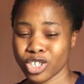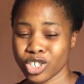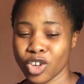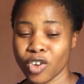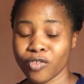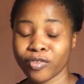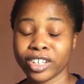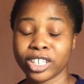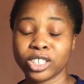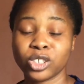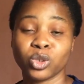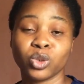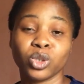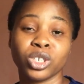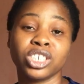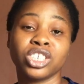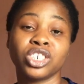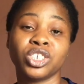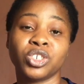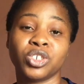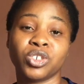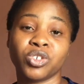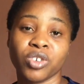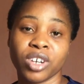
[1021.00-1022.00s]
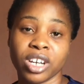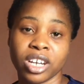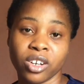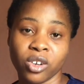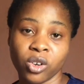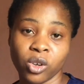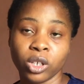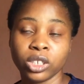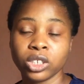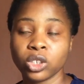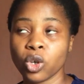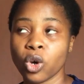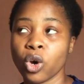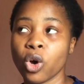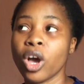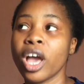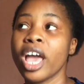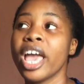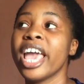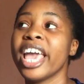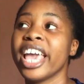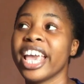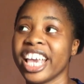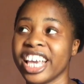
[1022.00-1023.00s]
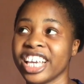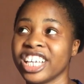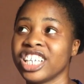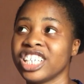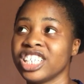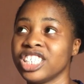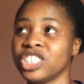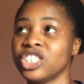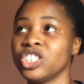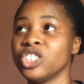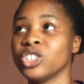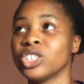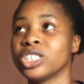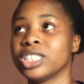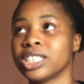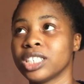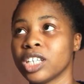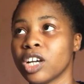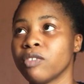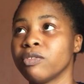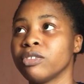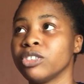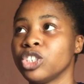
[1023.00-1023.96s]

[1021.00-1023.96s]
and doing strenuous or engaging yourself in